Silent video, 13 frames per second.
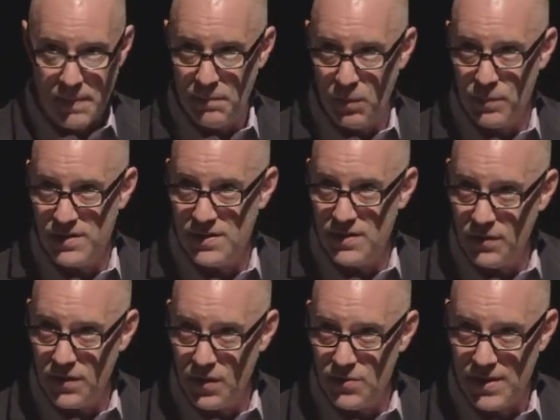people were
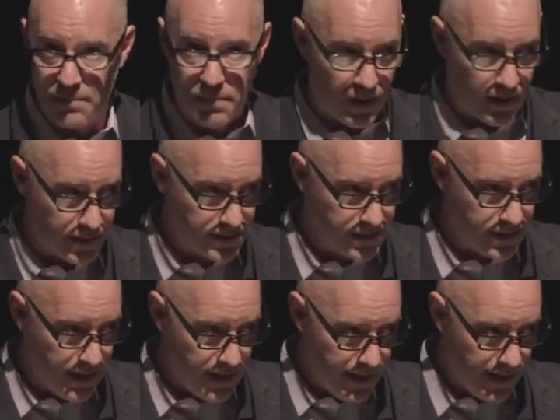still using
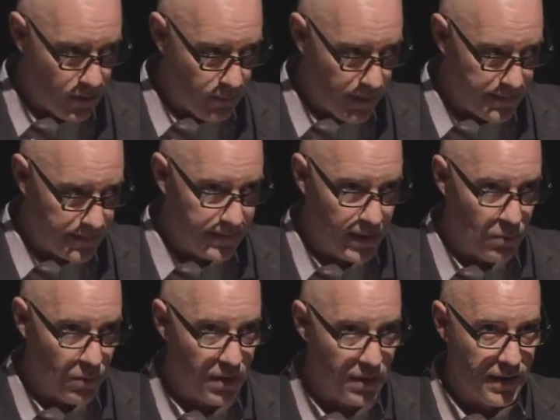parks in a way that they
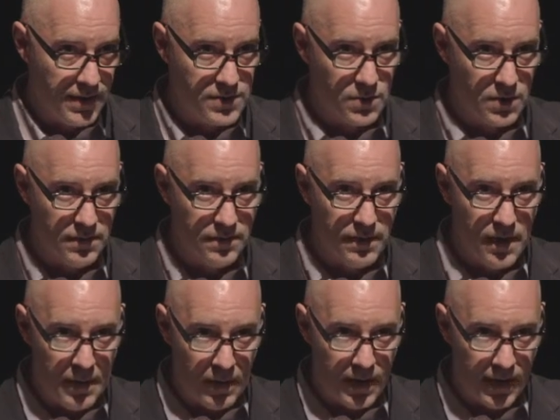were in sort of
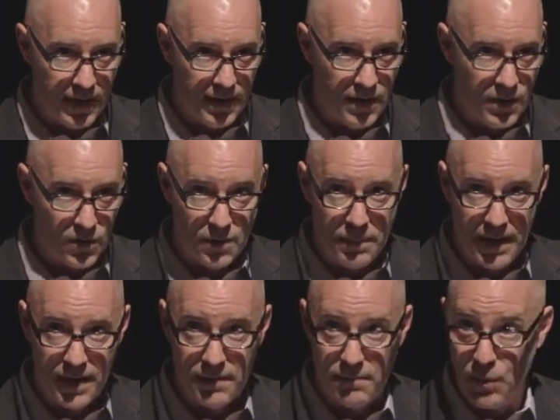American and
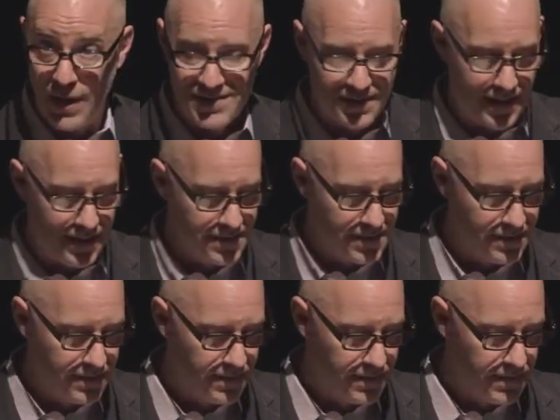European precedents.